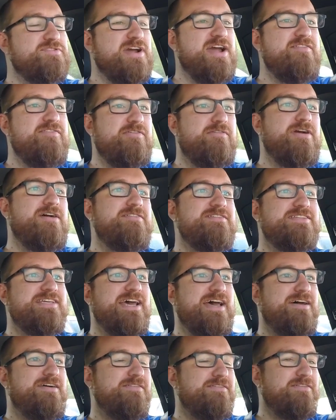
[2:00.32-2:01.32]
driving around
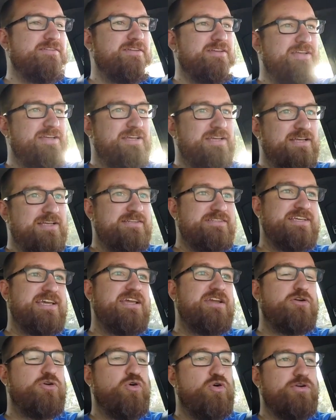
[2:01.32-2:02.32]
town,
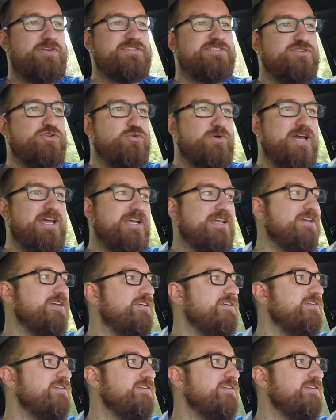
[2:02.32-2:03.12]
taking corners quick,